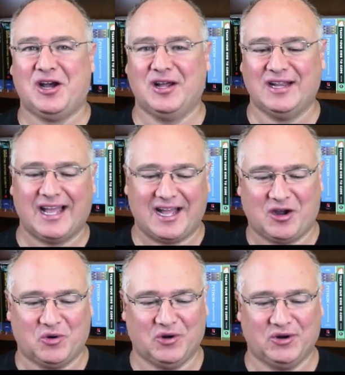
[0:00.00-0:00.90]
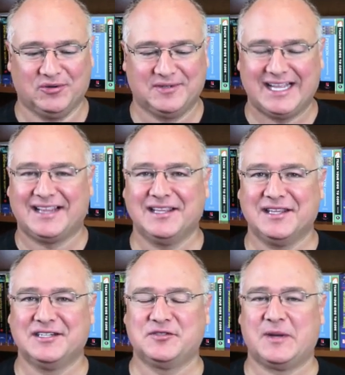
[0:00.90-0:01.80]
on our Kali
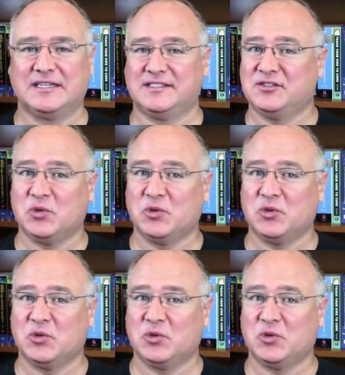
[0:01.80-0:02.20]
Linux box.